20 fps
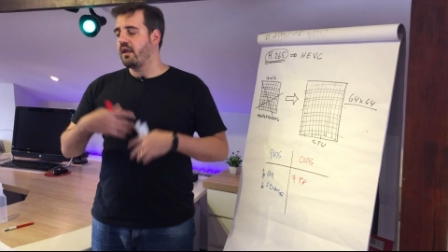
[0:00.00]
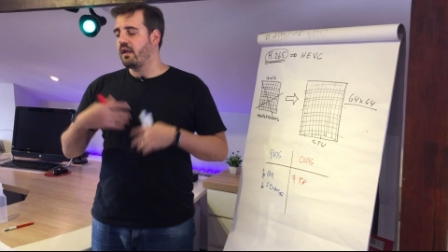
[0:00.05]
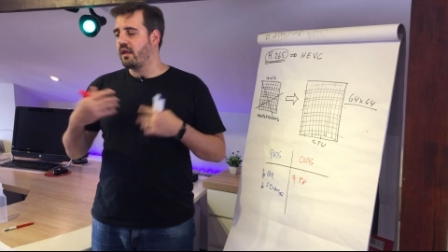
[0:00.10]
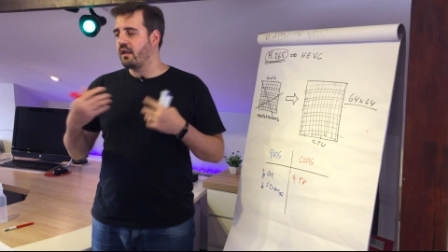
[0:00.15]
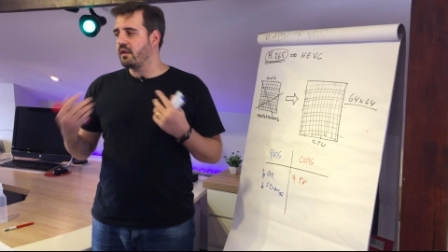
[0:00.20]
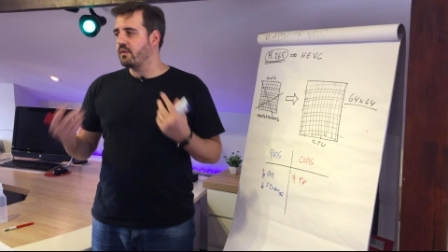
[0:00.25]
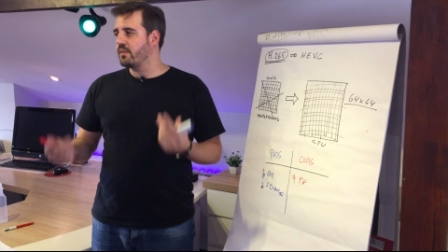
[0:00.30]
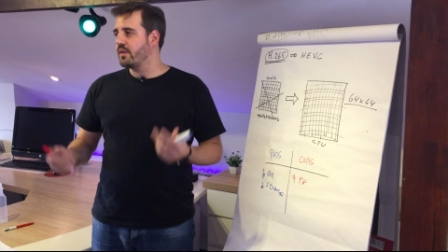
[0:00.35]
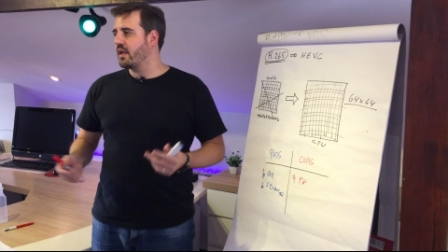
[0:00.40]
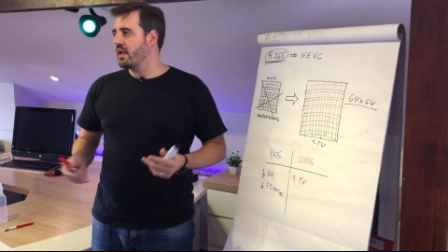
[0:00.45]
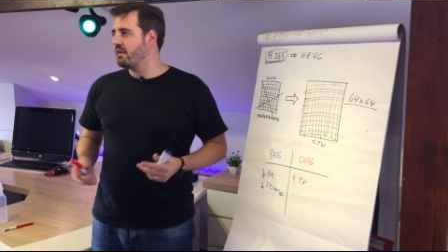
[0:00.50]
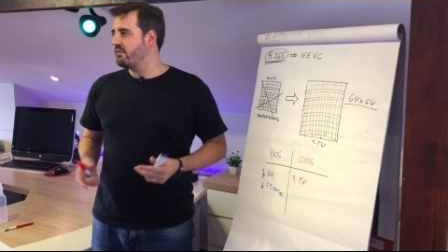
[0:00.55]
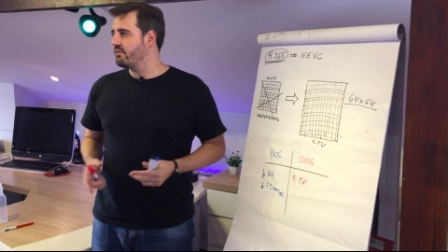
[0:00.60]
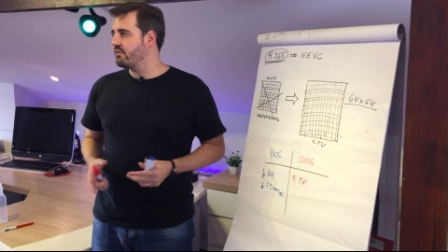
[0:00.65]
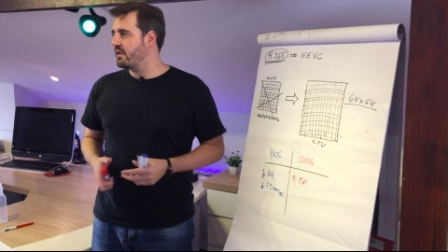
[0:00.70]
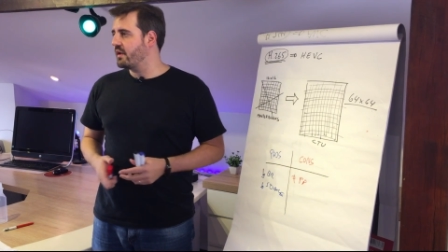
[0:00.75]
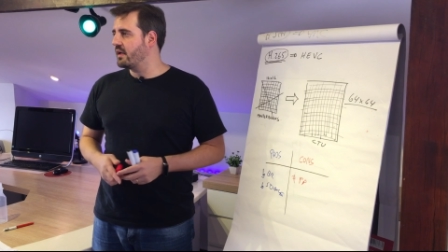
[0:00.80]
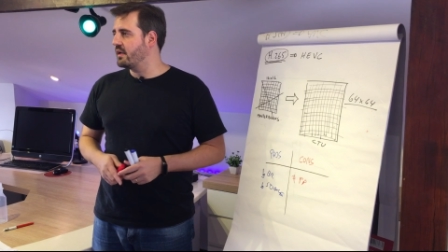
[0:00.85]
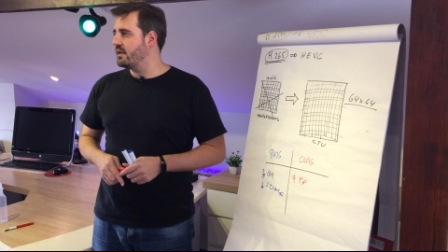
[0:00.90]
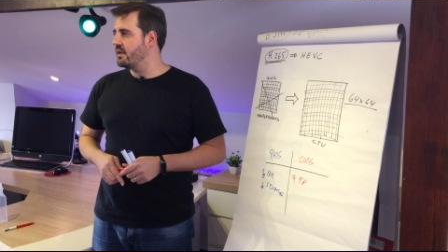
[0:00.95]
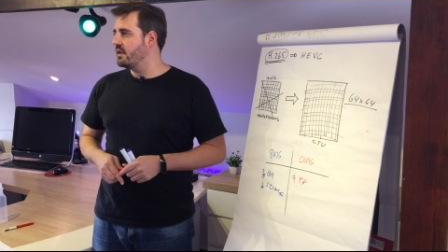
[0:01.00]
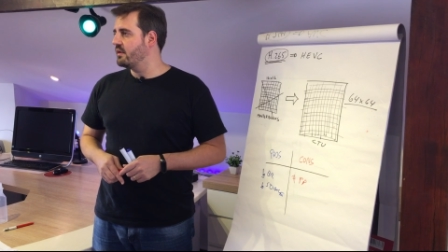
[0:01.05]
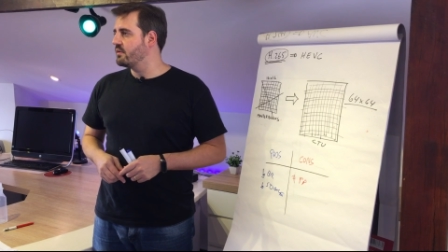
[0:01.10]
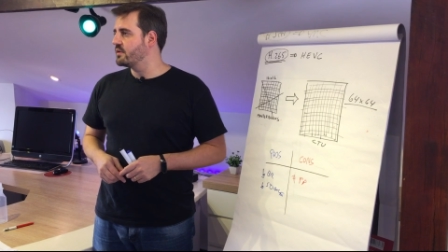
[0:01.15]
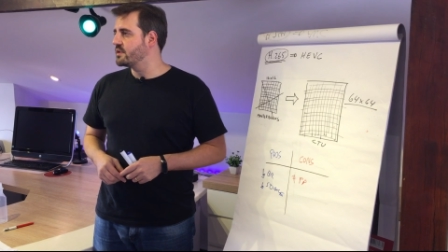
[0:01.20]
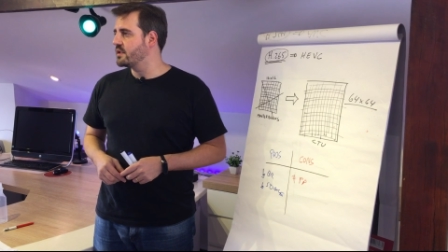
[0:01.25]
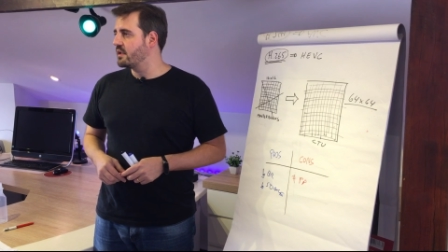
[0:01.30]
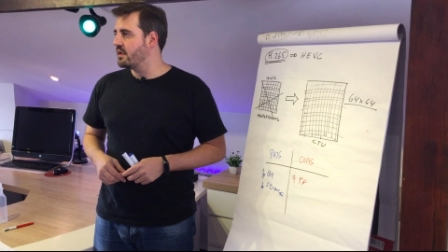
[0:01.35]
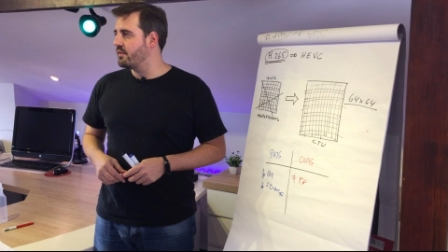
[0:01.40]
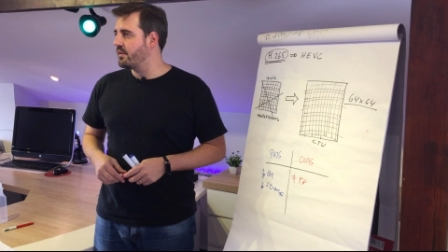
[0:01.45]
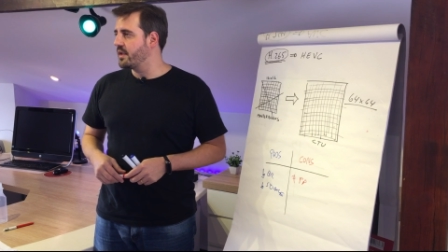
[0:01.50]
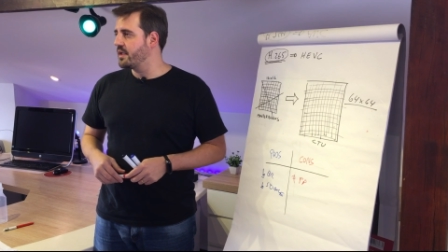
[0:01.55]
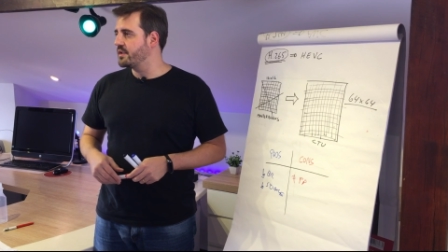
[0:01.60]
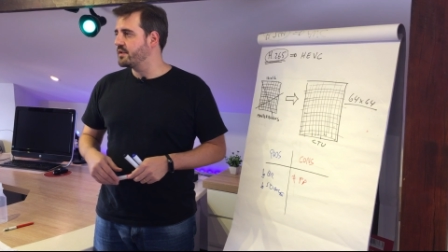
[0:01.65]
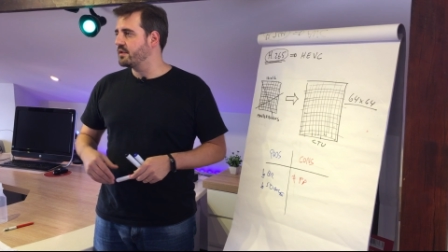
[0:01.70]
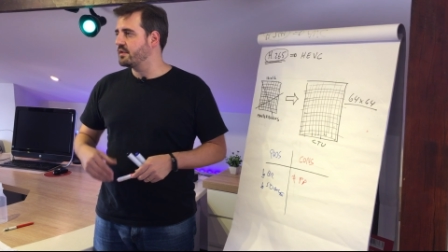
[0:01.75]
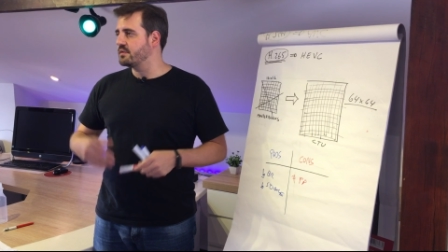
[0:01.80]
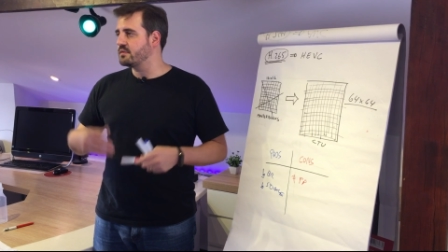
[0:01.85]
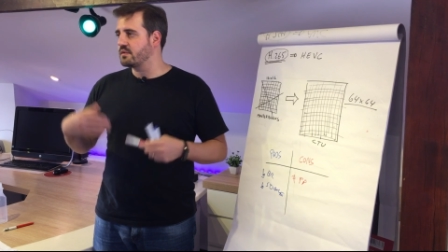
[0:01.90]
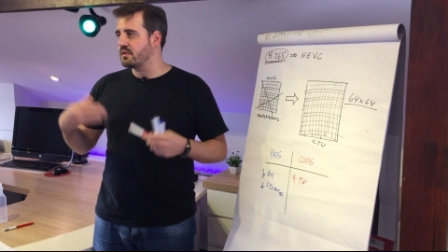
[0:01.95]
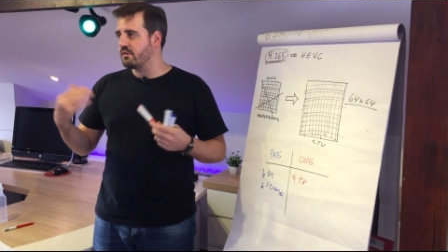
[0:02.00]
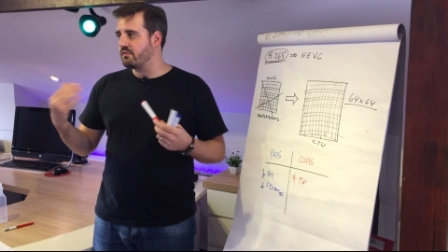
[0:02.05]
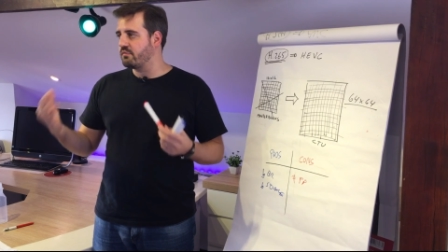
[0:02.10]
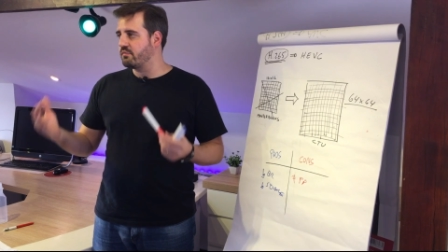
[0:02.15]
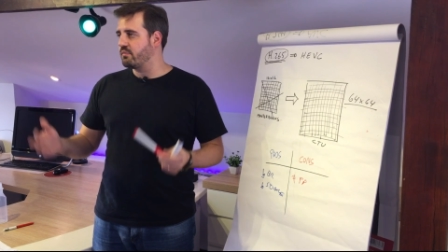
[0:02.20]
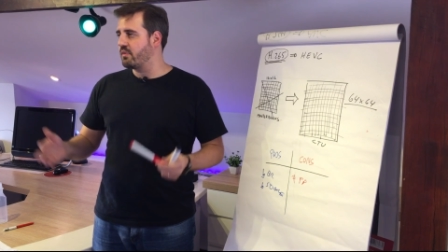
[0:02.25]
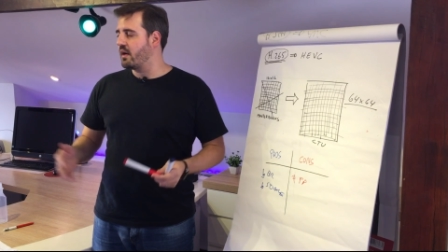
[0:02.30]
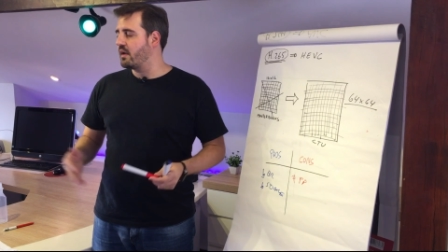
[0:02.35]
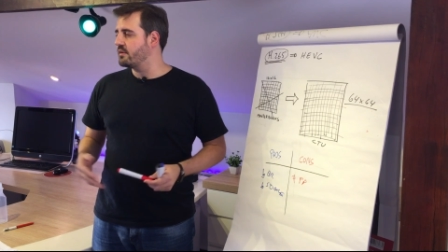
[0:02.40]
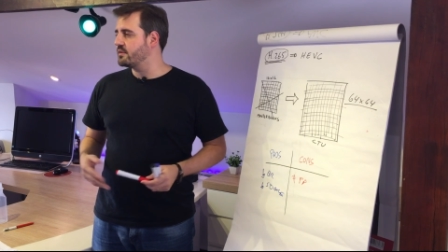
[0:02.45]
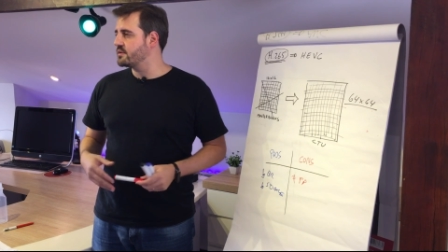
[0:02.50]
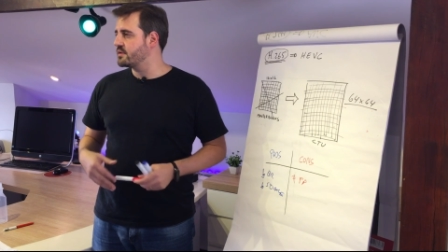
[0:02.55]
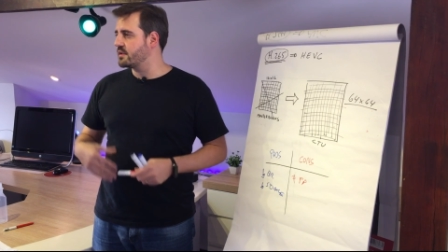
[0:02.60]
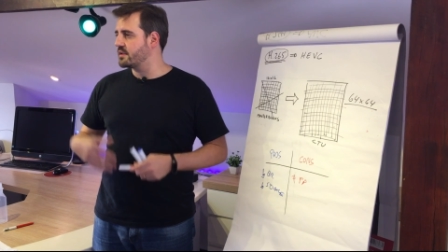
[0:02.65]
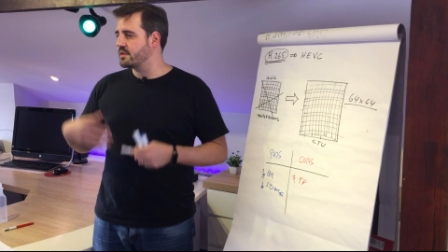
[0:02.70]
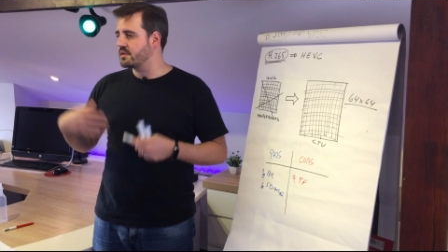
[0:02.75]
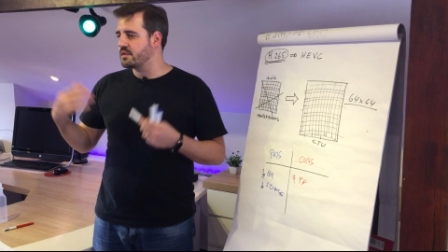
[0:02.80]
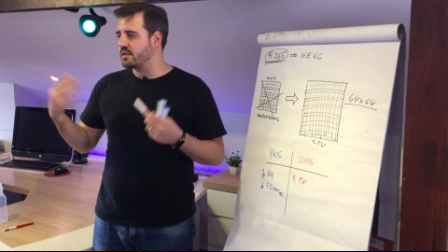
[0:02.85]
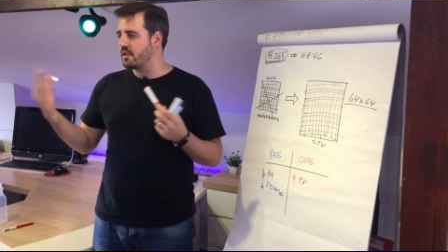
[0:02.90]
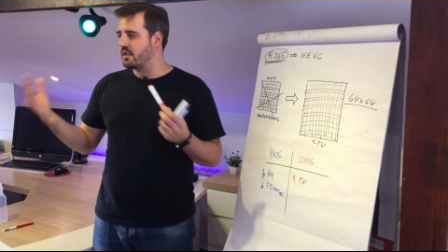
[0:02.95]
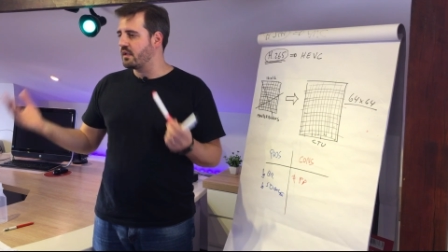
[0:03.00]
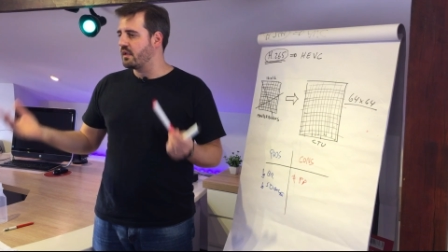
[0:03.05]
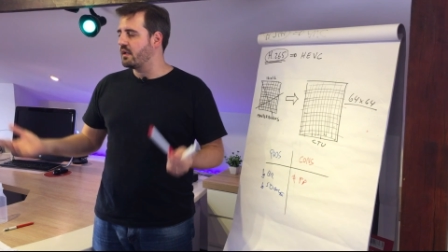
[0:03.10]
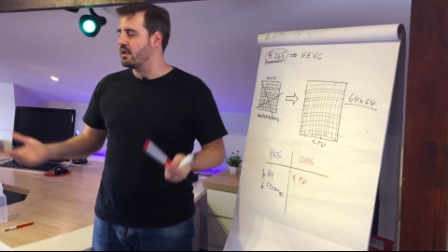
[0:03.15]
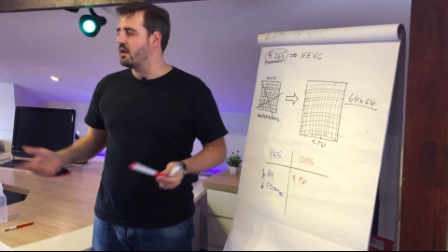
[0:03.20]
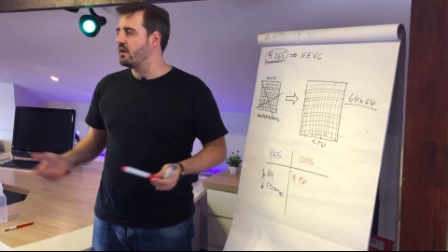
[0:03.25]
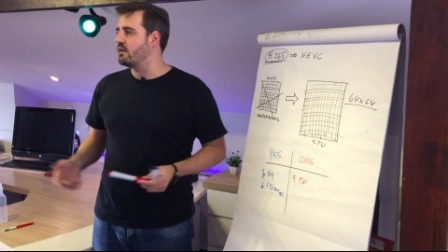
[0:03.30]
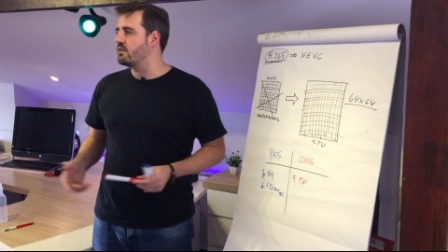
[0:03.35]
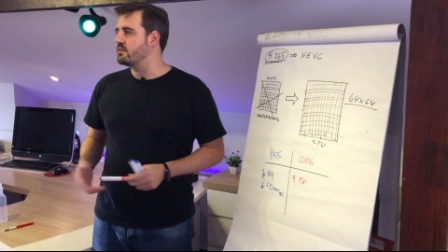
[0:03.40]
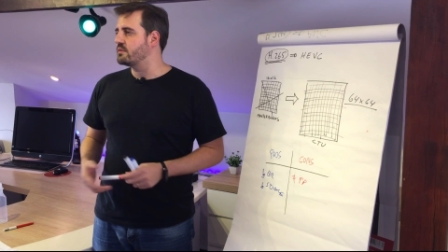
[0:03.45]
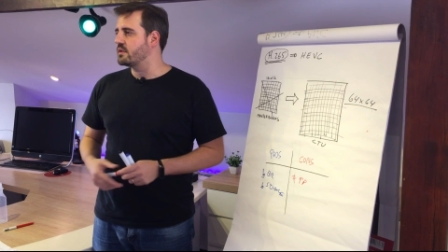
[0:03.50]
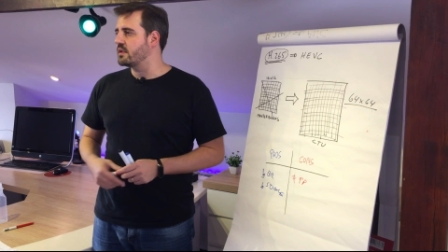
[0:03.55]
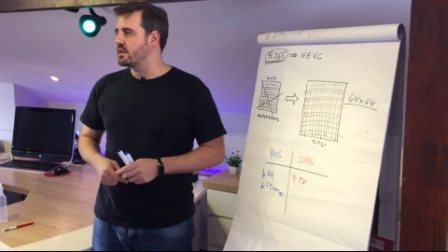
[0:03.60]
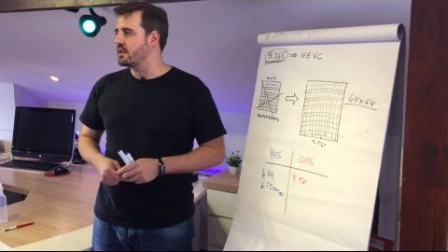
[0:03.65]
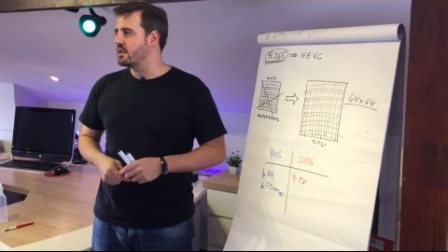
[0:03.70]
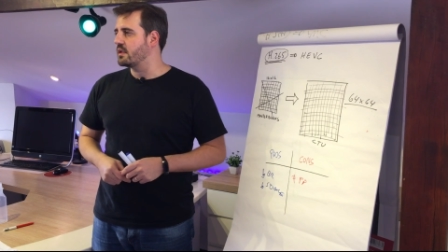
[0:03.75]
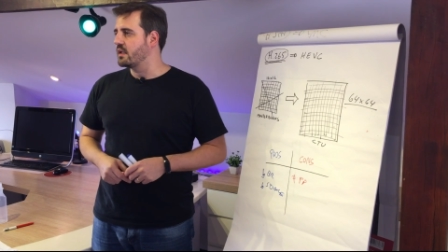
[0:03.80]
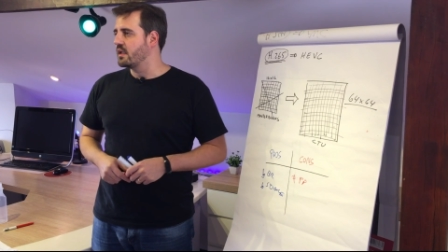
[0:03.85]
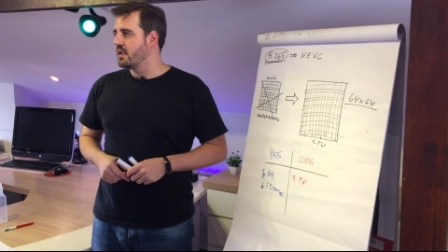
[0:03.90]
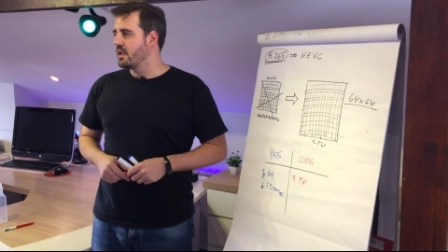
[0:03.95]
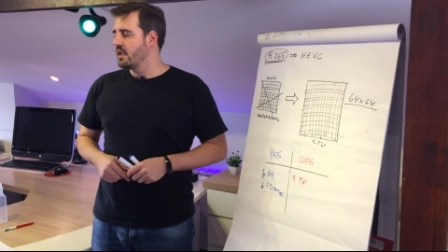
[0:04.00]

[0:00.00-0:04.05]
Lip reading: and we have newer generations of browsers and all the